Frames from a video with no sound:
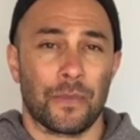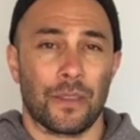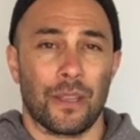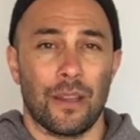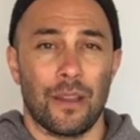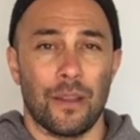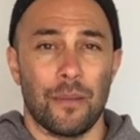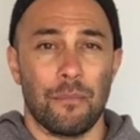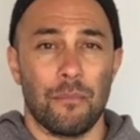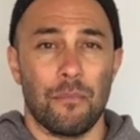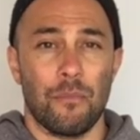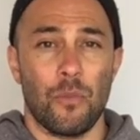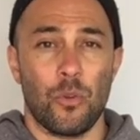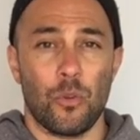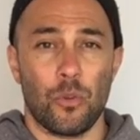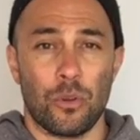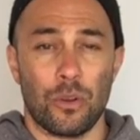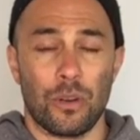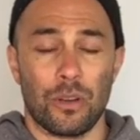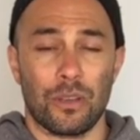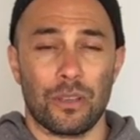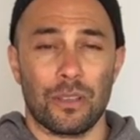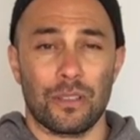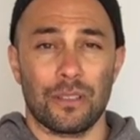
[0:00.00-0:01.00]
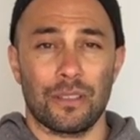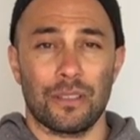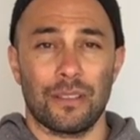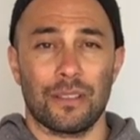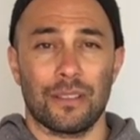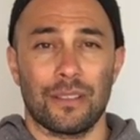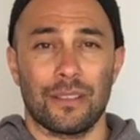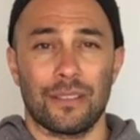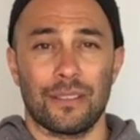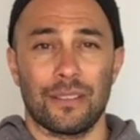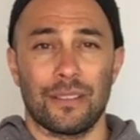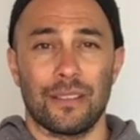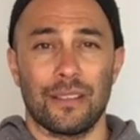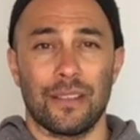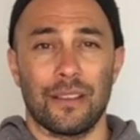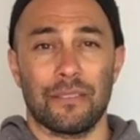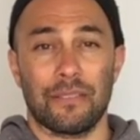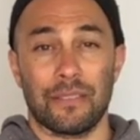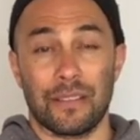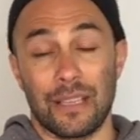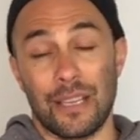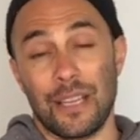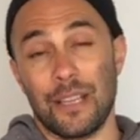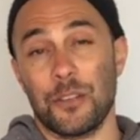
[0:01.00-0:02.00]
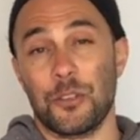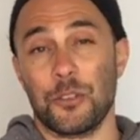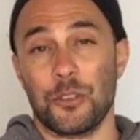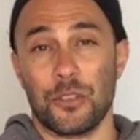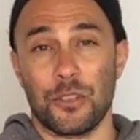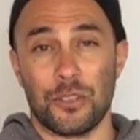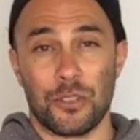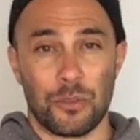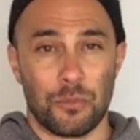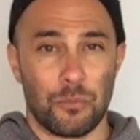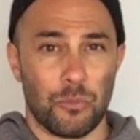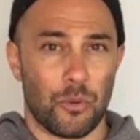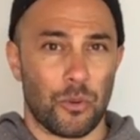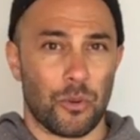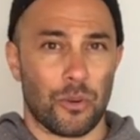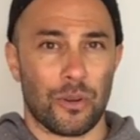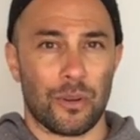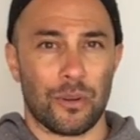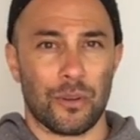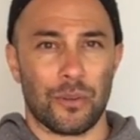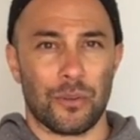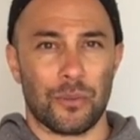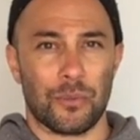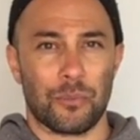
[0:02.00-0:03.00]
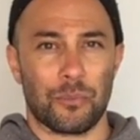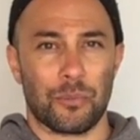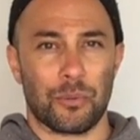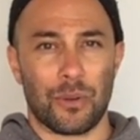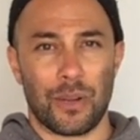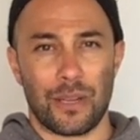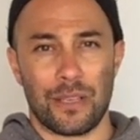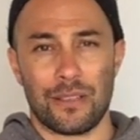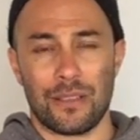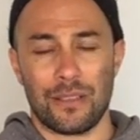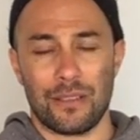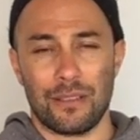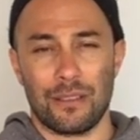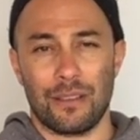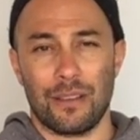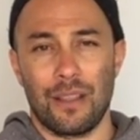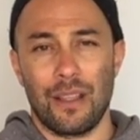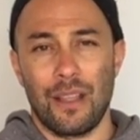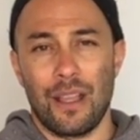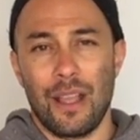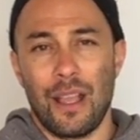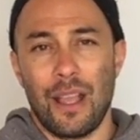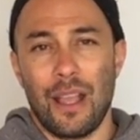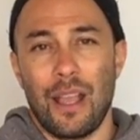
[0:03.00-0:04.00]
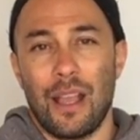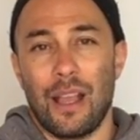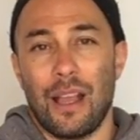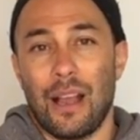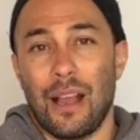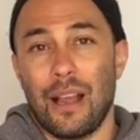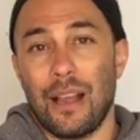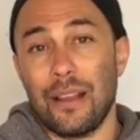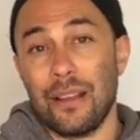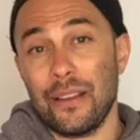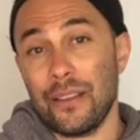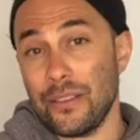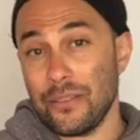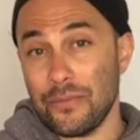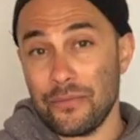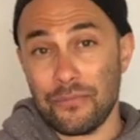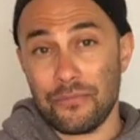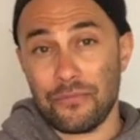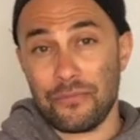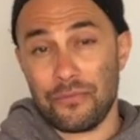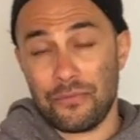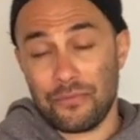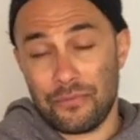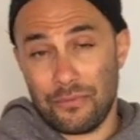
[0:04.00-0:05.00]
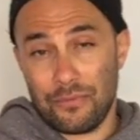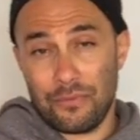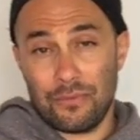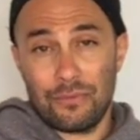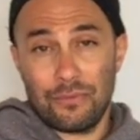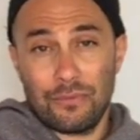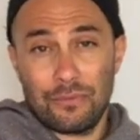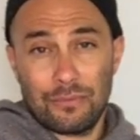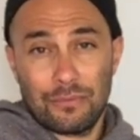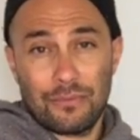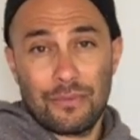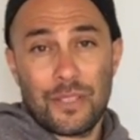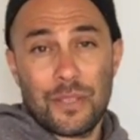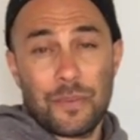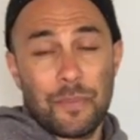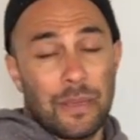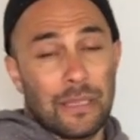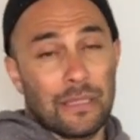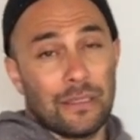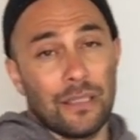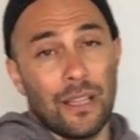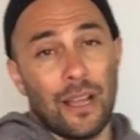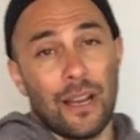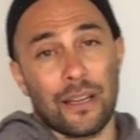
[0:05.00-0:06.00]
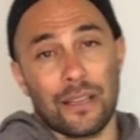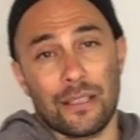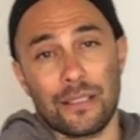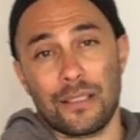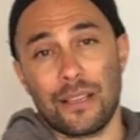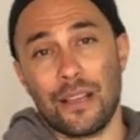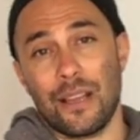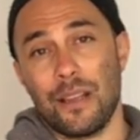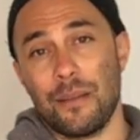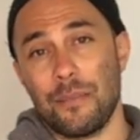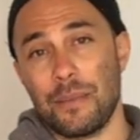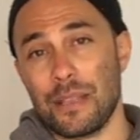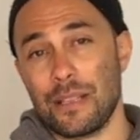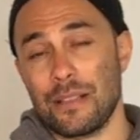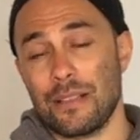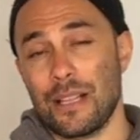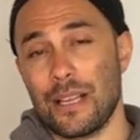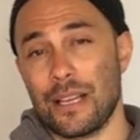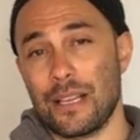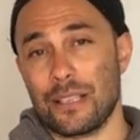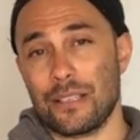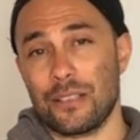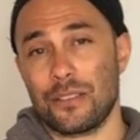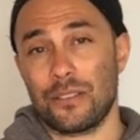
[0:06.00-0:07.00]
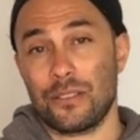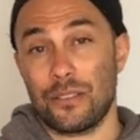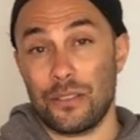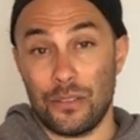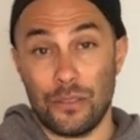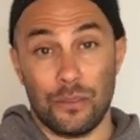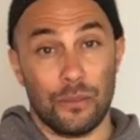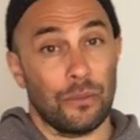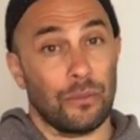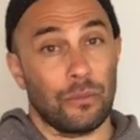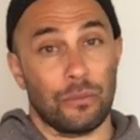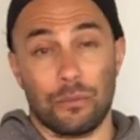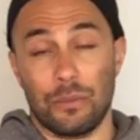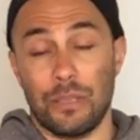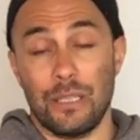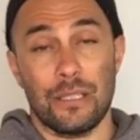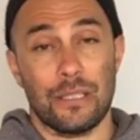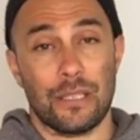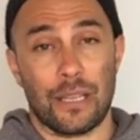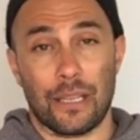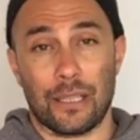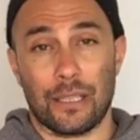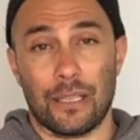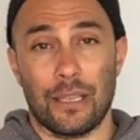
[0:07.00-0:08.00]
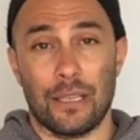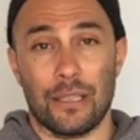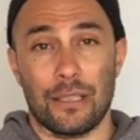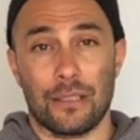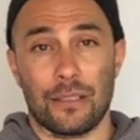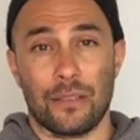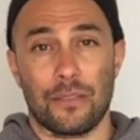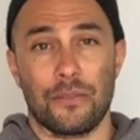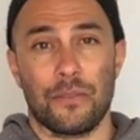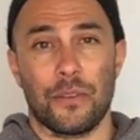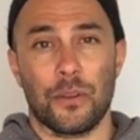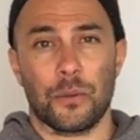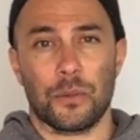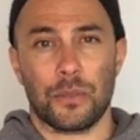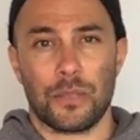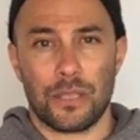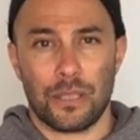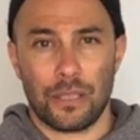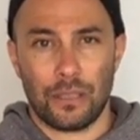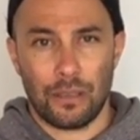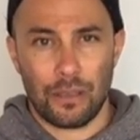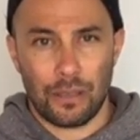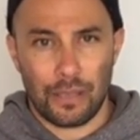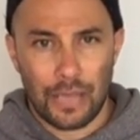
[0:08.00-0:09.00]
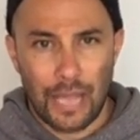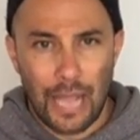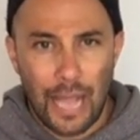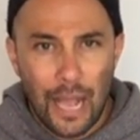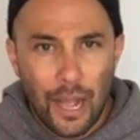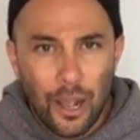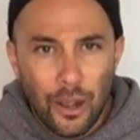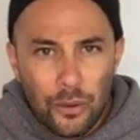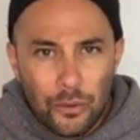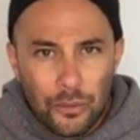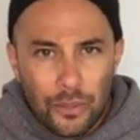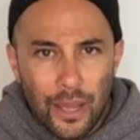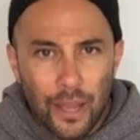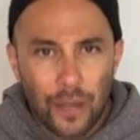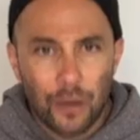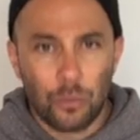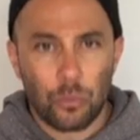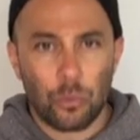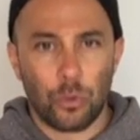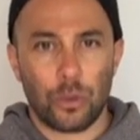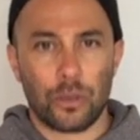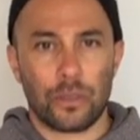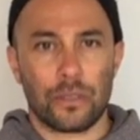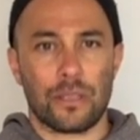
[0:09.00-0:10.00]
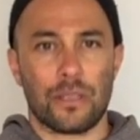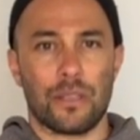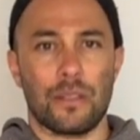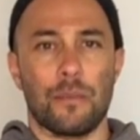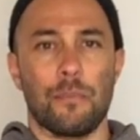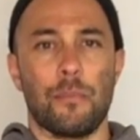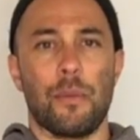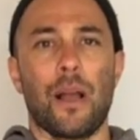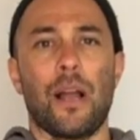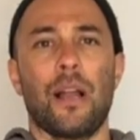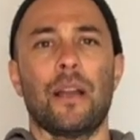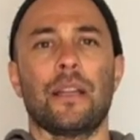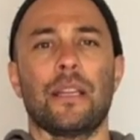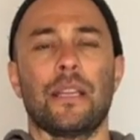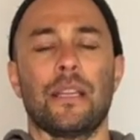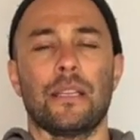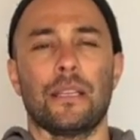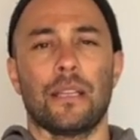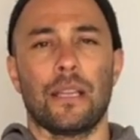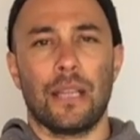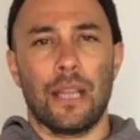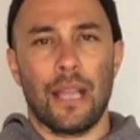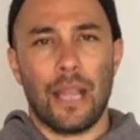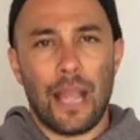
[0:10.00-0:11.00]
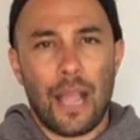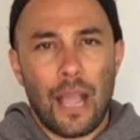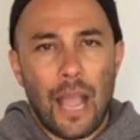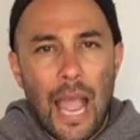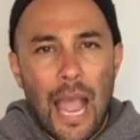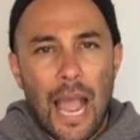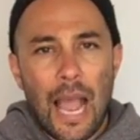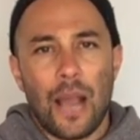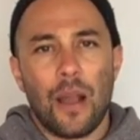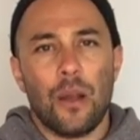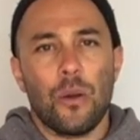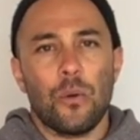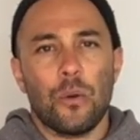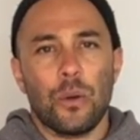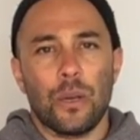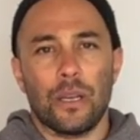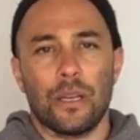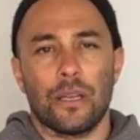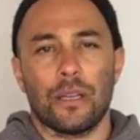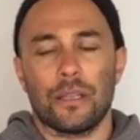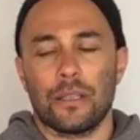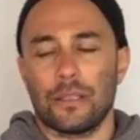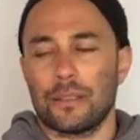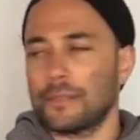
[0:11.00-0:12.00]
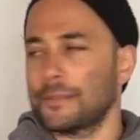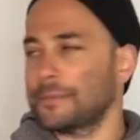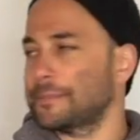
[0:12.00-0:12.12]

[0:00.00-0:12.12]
I'm more efficacious, more present? I've spent a lot of time in the last 2-3 decades focusing on how that works in the body, how a